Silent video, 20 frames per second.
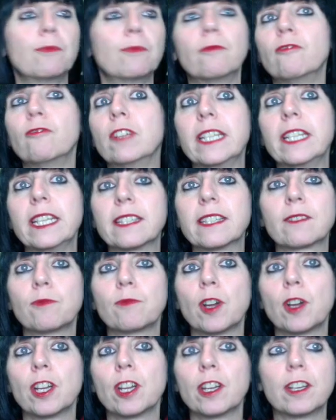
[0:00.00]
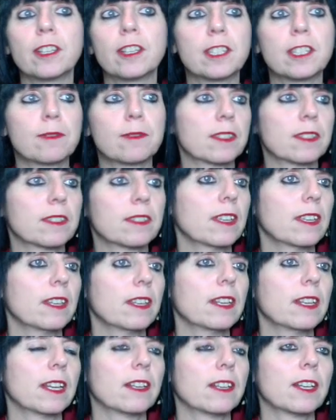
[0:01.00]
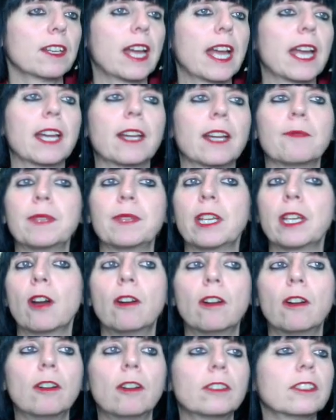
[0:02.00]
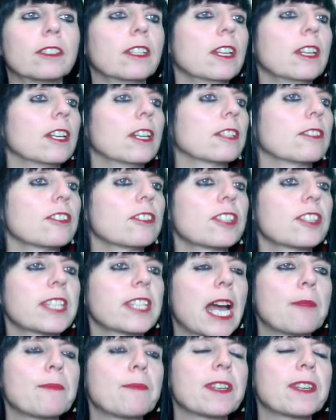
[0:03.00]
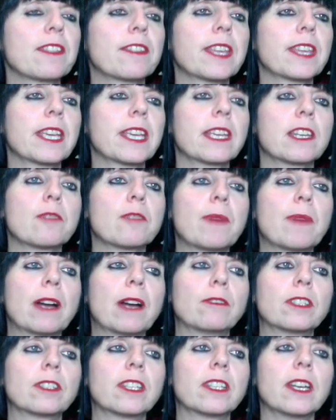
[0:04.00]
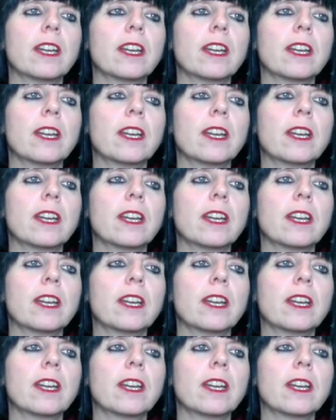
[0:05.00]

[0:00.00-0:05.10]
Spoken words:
release words and be gone, and just tapping and thinking about